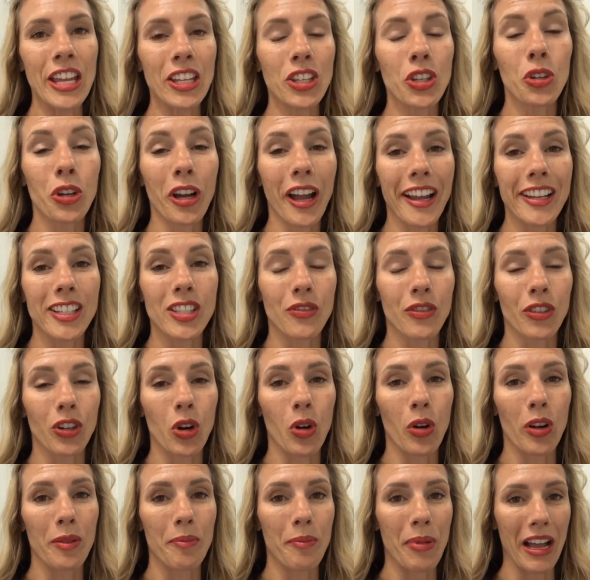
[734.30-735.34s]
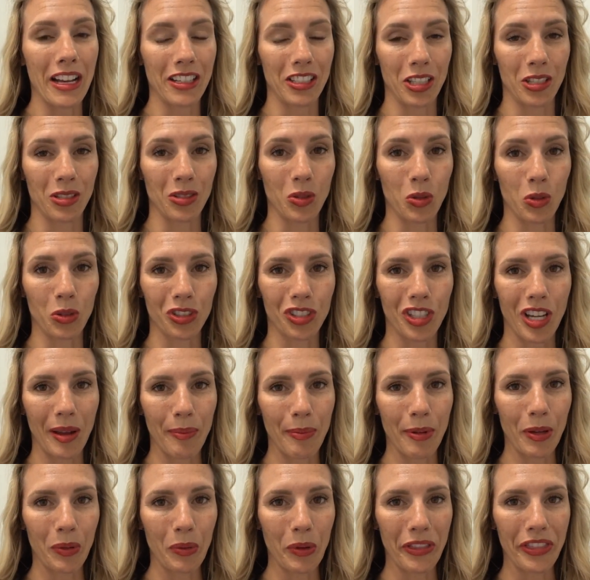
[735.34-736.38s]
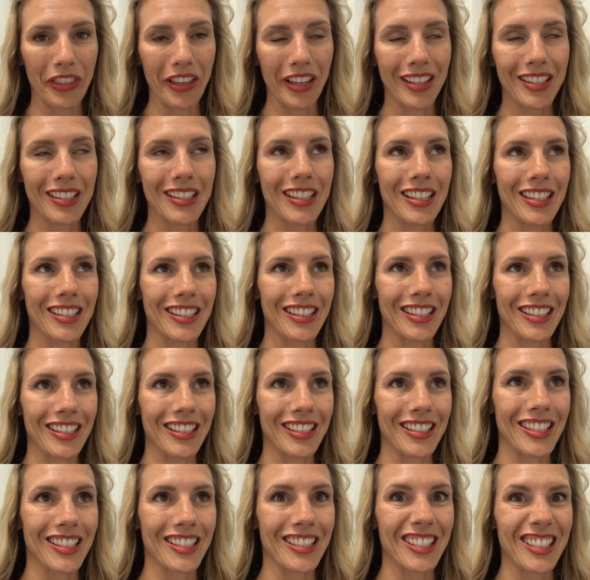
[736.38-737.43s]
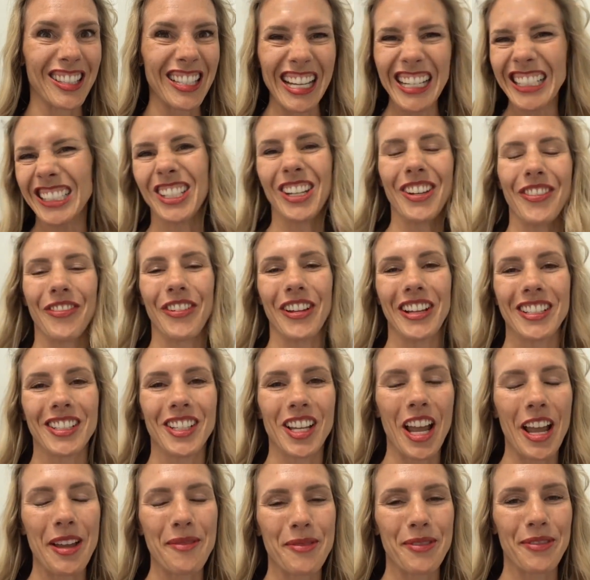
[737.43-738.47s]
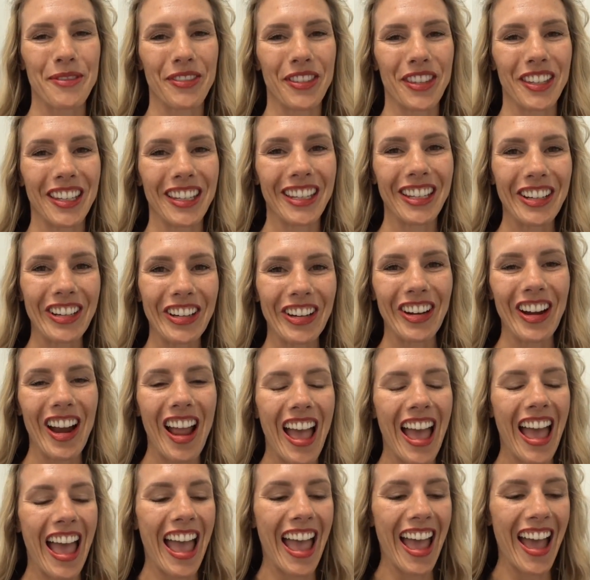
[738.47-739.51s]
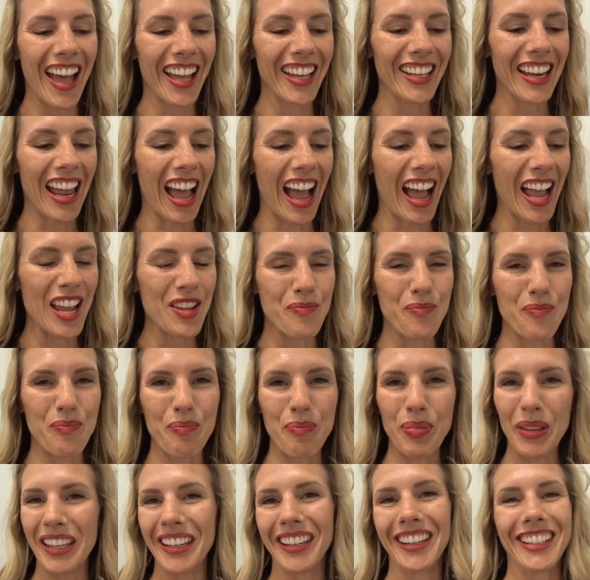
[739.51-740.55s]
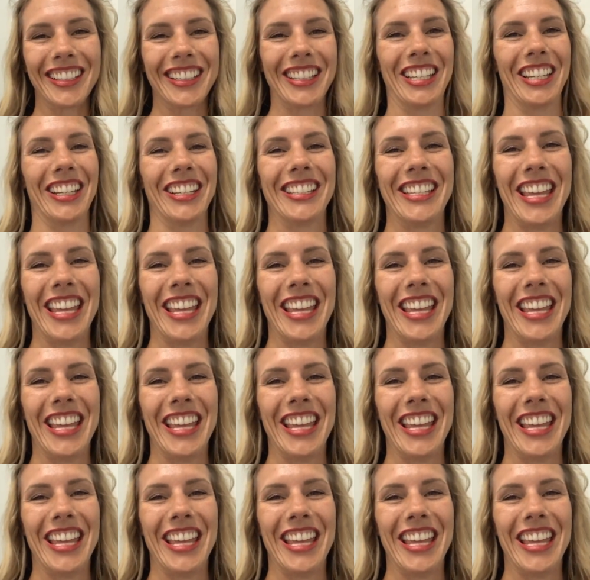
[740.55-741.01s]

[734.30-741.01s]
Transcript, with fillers: thank you guys for going back to school shopping with us. This is such a fun time of the year and I beat it to